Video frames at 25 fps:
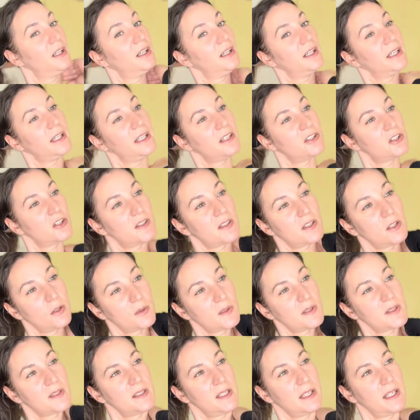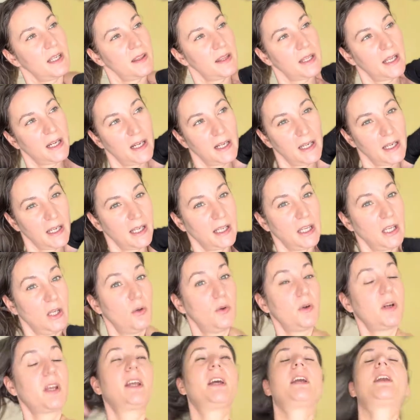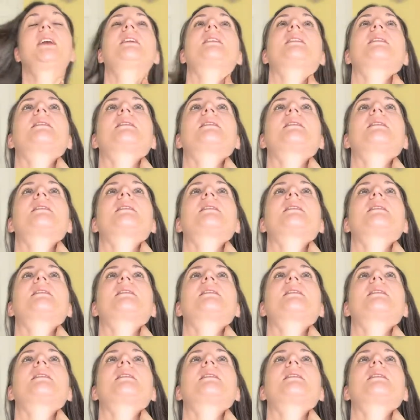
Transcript: it's just you're sitting there and you're getting the